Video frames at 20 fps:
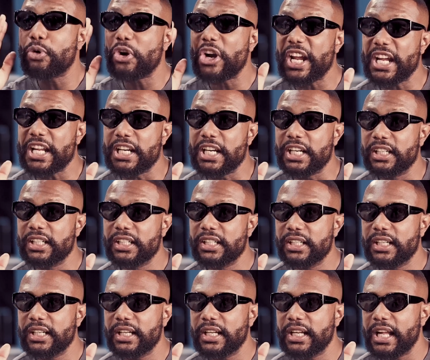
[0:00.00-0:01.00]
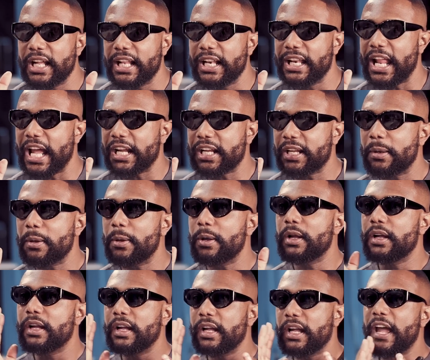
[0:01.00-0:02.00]
Prayed? Yeah. Like,
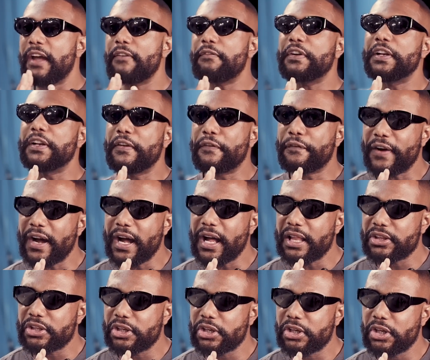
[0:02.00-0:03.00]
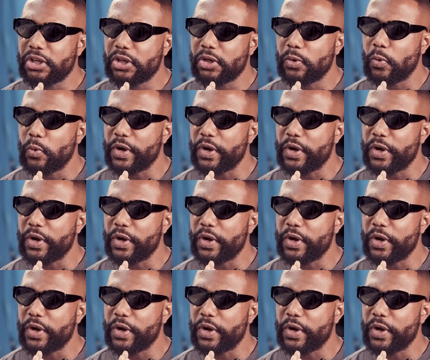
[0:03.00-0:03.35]
Heavenly Father, yeah,